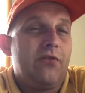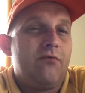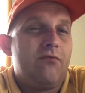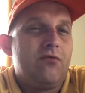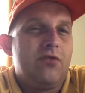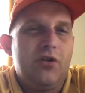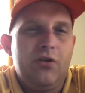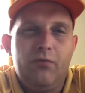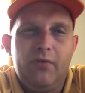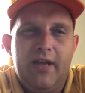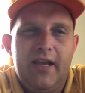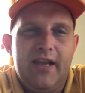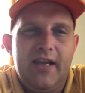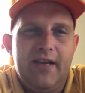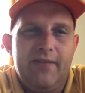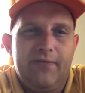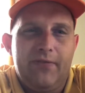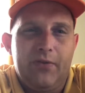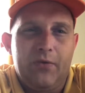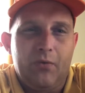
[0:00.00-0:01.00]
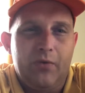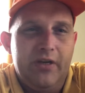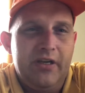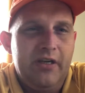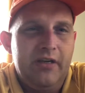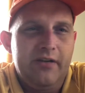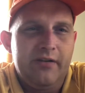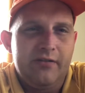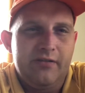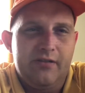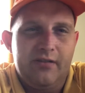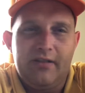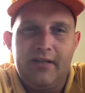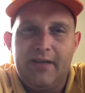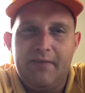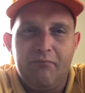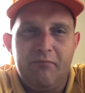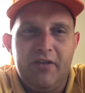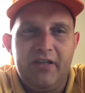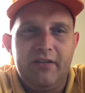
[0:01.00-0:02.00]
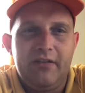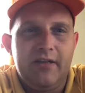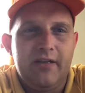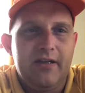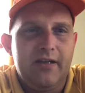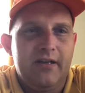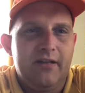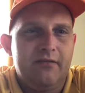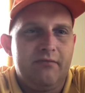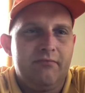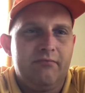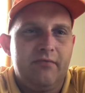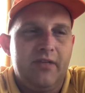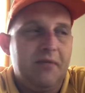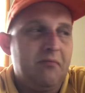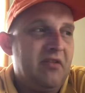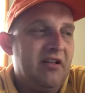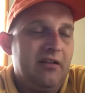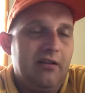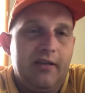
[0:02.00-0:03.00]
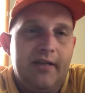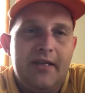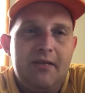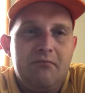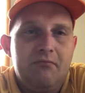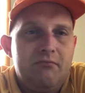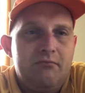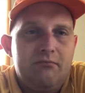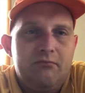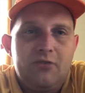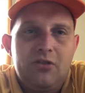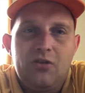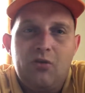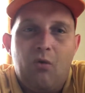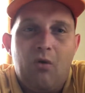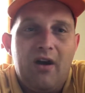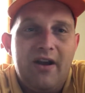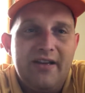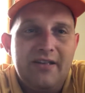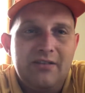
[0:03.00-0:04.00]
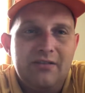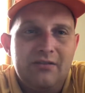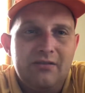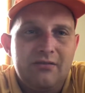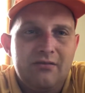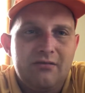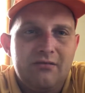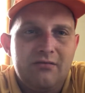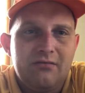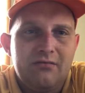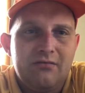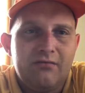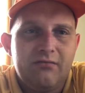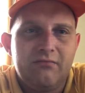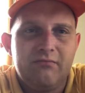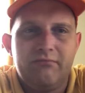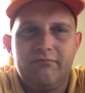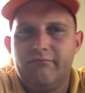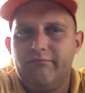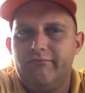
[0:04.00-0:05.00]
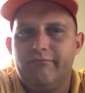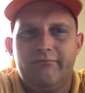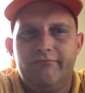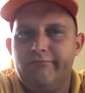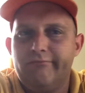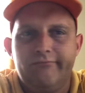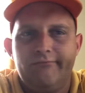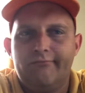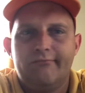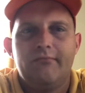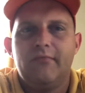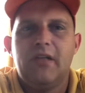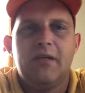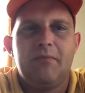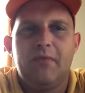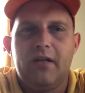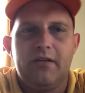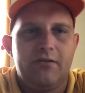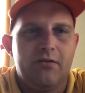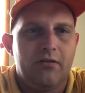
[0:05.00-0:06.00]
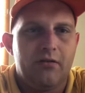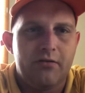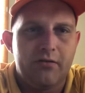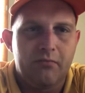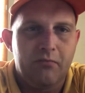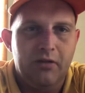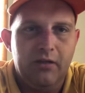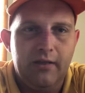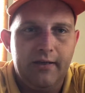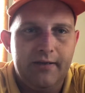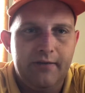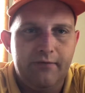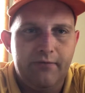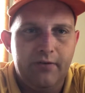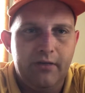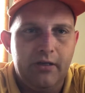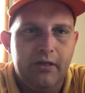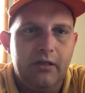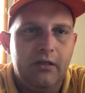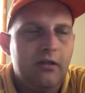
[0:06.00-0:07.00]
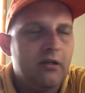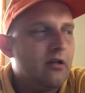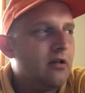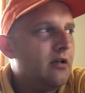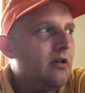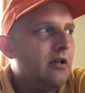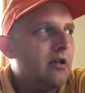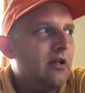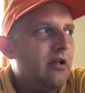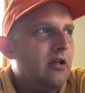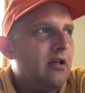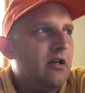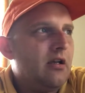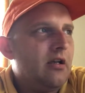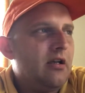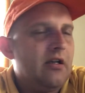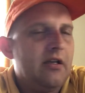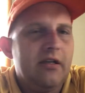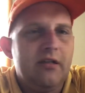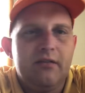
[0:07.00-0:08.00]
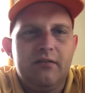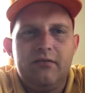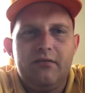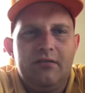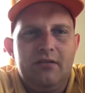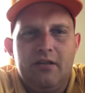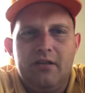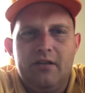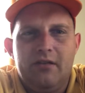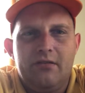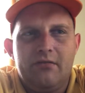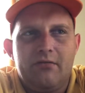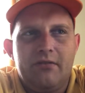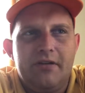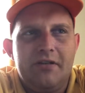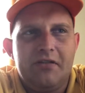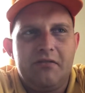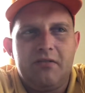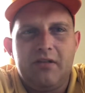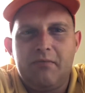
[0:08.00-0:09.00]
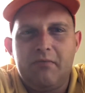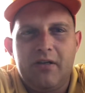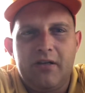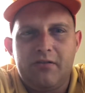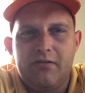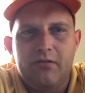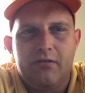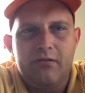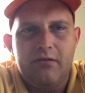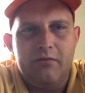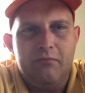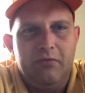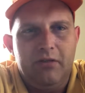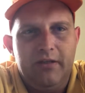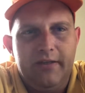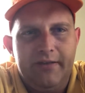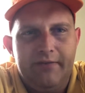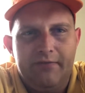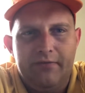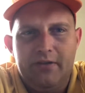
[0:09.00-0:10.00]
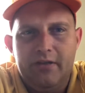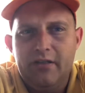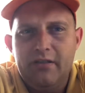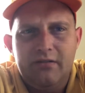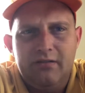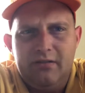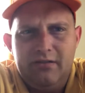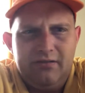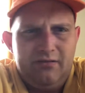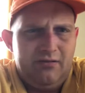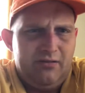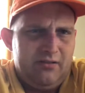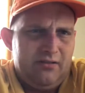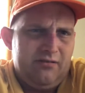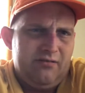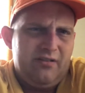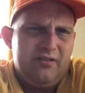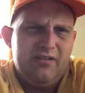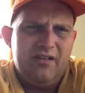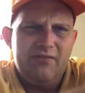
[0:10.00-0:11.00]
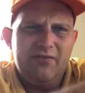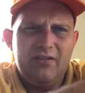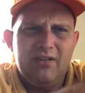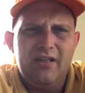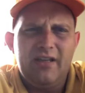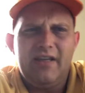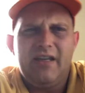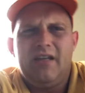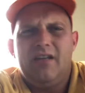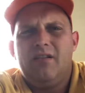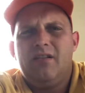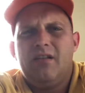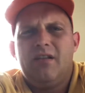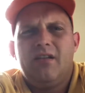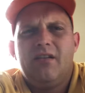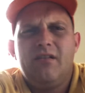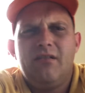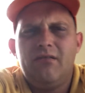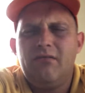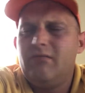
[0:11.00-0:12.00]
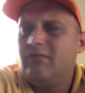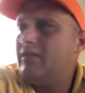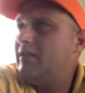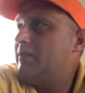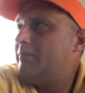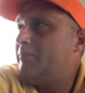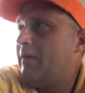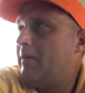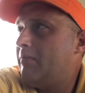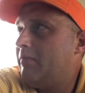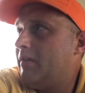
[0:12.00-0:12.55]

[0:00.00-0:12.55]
2.5, 3 years that they've been there. They've been late twice. I'm not charging them a late fee. And, the reason I'm not charging them a late fee is because, they're never late. These people